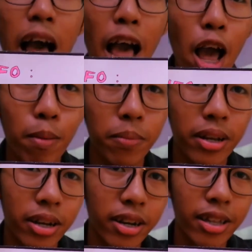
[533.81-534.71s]
M
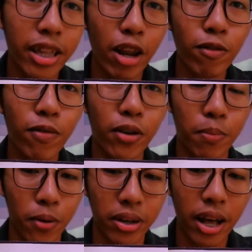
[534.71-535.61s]
here stands for the
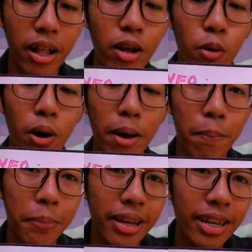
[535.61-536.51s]
model,
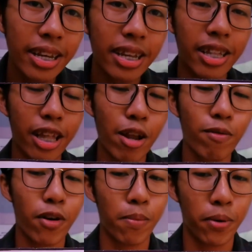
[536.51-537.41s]
while P here stands
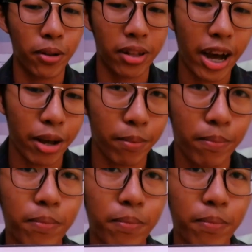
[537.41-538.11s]
for prototype.